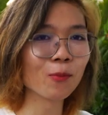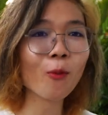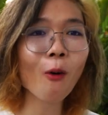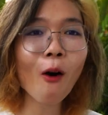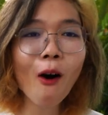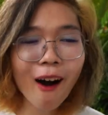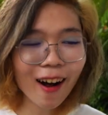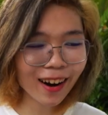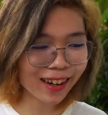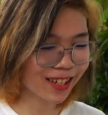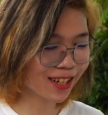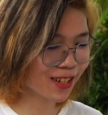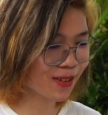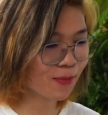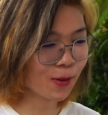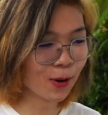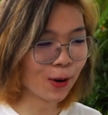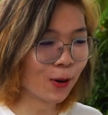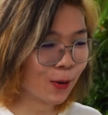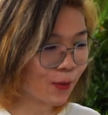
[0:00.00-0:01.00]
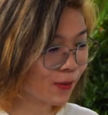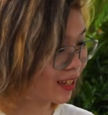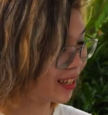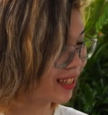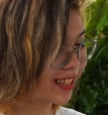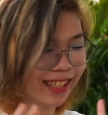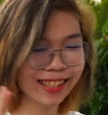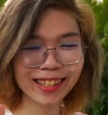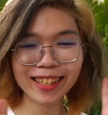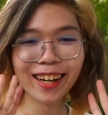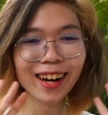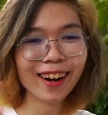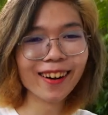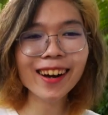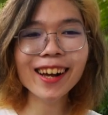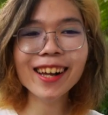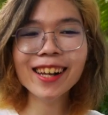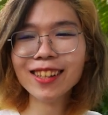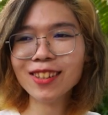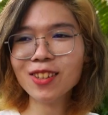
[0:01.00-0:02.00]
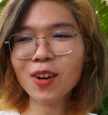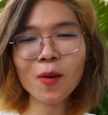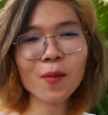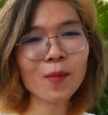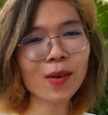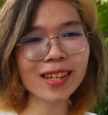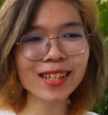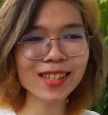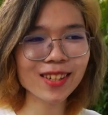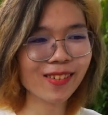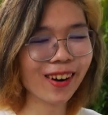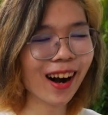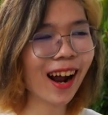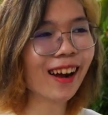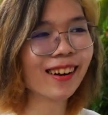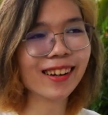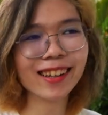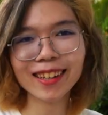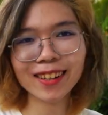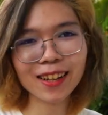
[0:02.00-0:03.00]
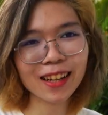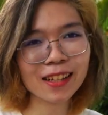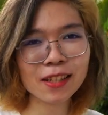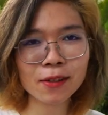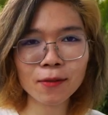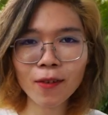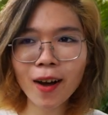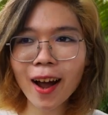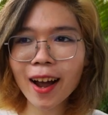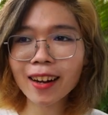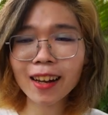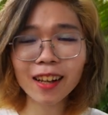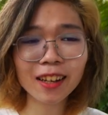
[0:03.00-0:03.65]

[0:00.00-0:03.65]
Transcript: walk, just move, just you know, don't mess around and it's fine.